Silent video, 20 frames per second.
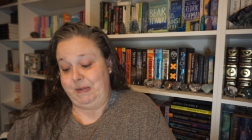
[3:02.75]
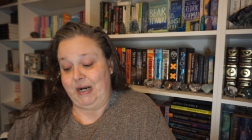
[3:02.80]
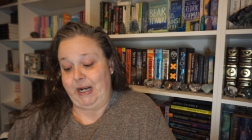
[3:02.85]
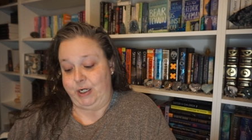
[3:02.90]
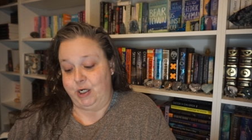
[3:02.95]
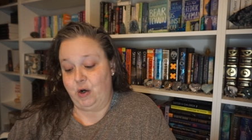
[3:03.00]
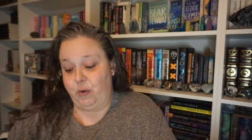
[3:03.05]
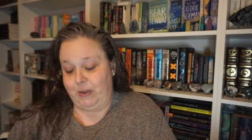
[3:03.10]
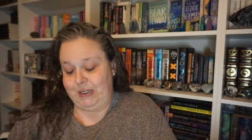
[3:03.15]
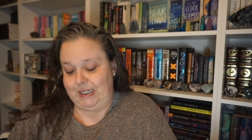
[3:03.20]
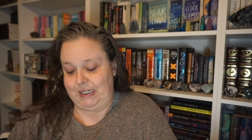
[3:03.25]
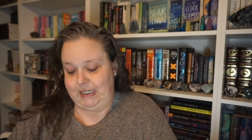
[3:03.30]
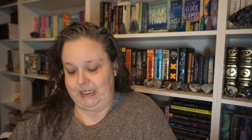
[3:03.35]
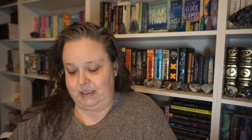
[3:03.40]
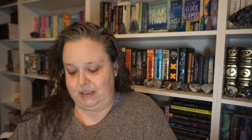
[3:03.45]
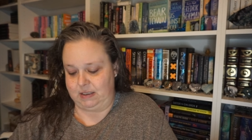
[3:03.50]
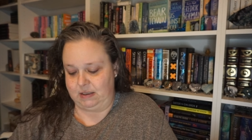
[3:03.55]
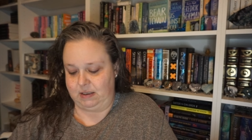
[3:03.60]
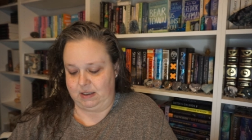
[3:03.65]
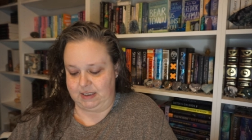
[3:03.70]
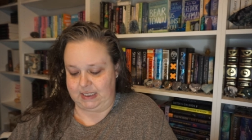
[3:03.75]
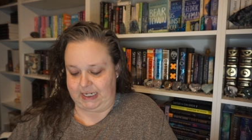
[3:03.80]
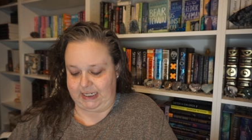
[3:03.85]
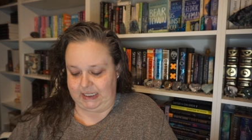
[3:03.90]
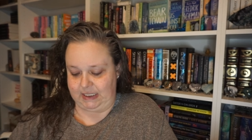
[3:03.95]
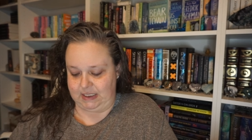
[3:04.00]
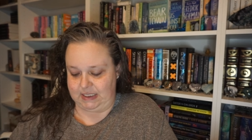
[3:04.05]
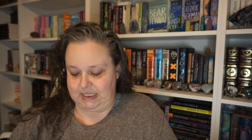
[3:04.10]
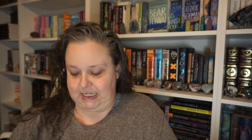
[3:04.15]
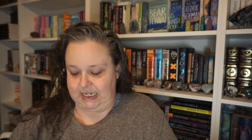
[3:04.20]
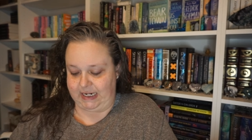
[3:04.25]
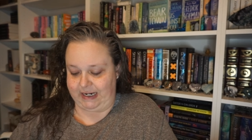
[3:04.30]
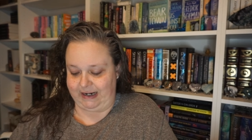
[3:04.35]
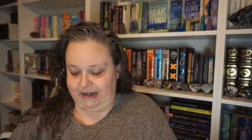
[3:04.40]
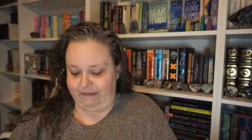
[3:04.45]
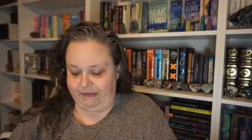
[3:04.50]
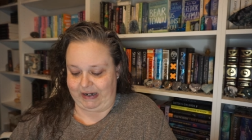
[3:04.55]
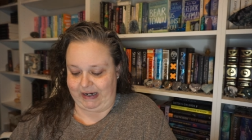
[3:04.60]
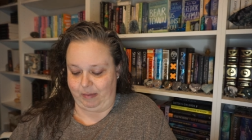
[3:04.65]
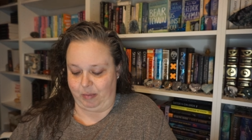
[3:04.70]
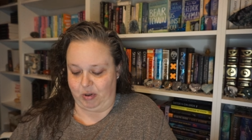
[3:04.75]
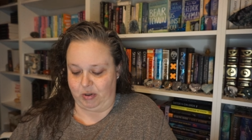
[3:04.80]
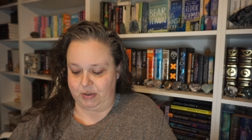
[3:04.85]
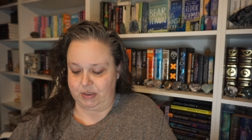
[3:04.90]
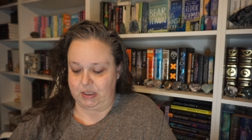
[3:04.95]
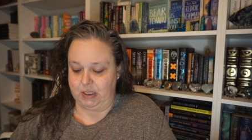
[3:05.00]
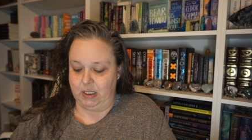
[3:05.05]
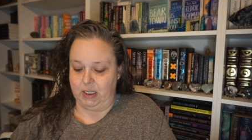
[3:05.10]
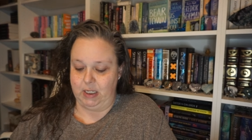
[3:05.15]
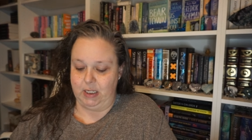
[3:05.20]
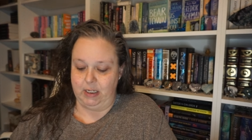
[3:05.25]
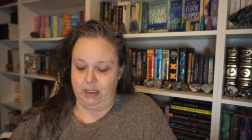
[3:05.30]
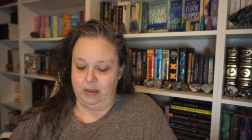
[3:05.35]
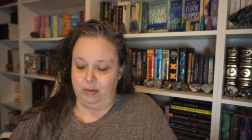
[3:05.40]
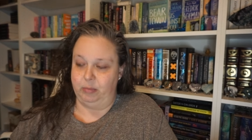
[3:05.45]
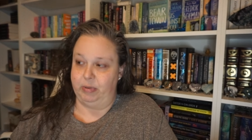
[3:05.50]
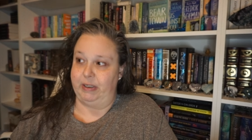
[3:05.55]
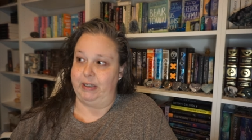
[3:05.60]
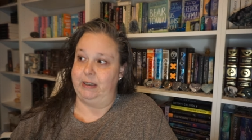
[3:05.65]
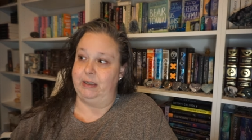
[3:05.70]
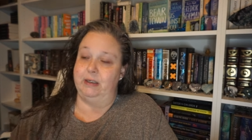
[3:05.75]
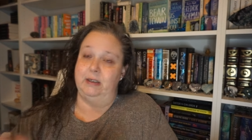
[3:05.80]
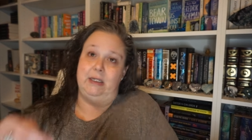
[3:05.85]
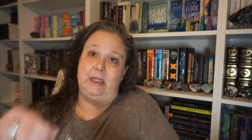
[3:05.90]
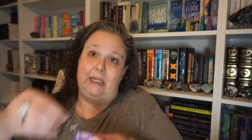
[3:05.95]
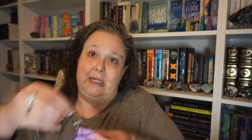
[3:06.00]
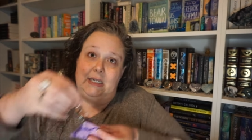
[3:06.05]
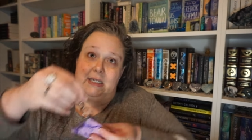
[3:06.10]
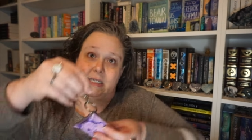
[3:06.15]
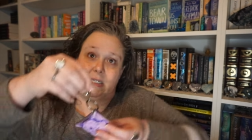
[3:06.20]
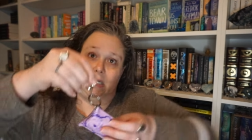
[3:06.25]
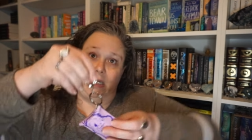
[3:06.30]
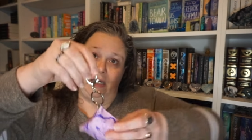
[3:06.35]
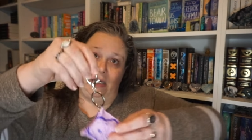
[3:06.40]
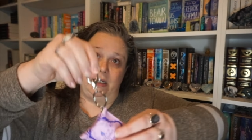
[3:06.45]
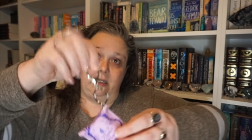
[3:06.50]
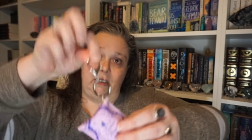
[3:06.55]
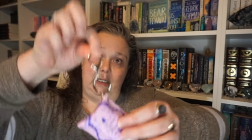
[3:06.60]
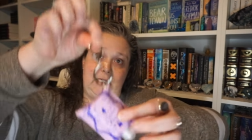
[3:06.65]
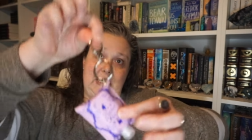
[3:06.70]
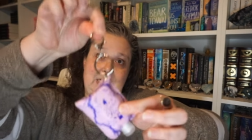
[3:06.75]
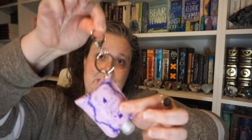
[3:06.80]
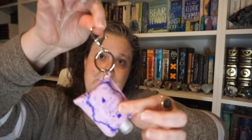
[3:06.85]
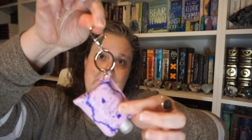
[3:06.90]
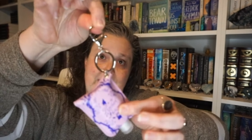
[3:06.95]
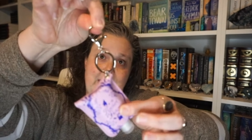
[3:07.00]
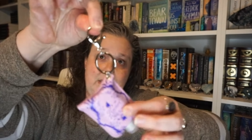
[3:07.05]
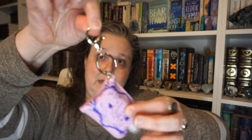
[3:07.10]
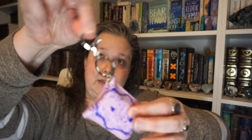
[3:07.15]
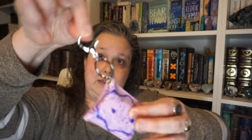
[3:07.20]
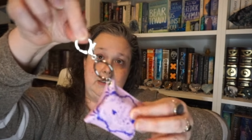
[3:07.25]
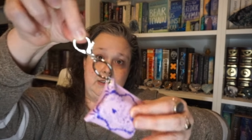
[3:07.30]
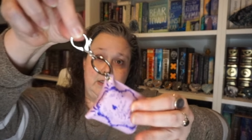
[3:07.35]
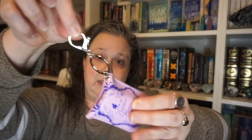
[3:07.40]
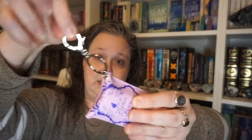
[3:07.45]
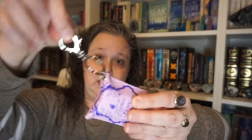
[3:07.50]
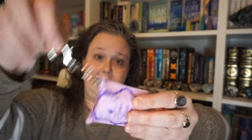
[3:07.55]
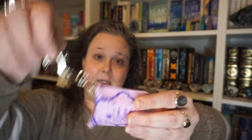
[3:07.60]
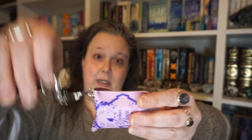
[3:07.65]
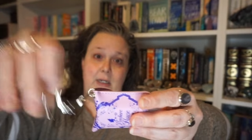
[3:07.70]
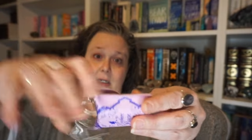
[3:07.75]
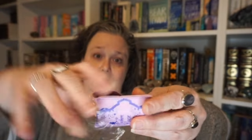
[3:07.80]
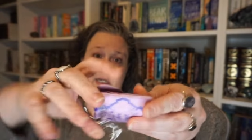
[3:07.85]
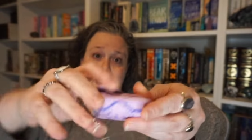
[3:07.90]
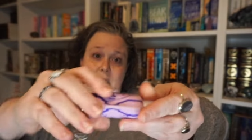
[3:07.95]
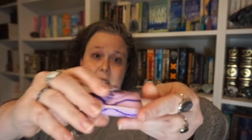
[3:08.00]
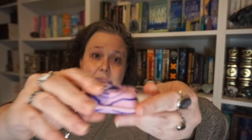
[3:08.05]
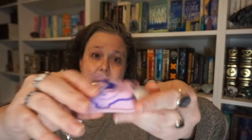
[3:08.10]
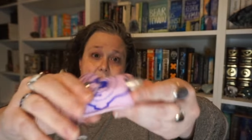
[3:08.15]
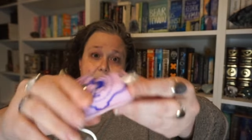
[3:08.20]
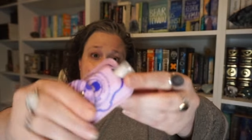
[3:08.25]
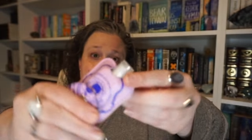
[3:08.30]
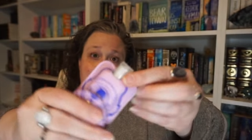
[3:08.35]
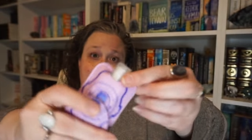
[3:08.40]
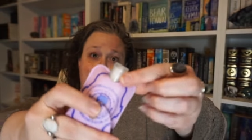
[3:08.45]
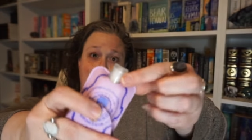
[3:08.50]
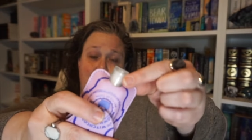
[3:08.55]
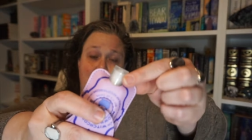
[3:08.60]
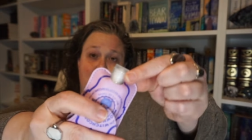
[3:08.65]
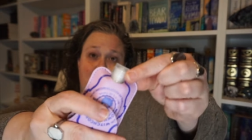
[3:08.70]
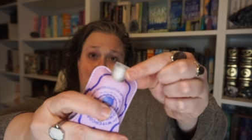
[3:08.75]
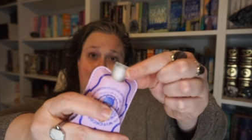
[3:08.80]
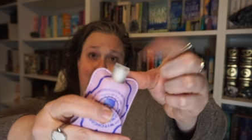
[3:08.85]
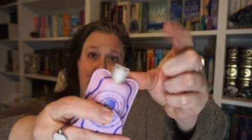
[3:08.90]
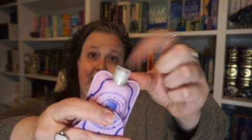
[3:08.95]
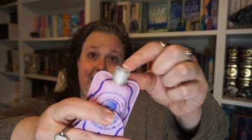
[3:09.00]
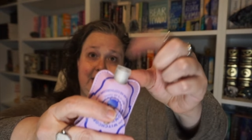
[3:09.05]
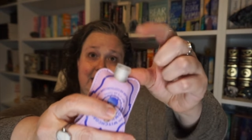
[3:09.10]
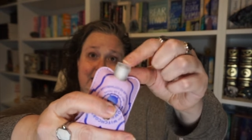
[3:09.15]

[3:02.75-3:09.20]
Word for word: I know what it is because I can see I have eyeballs, but it's a keychain and hand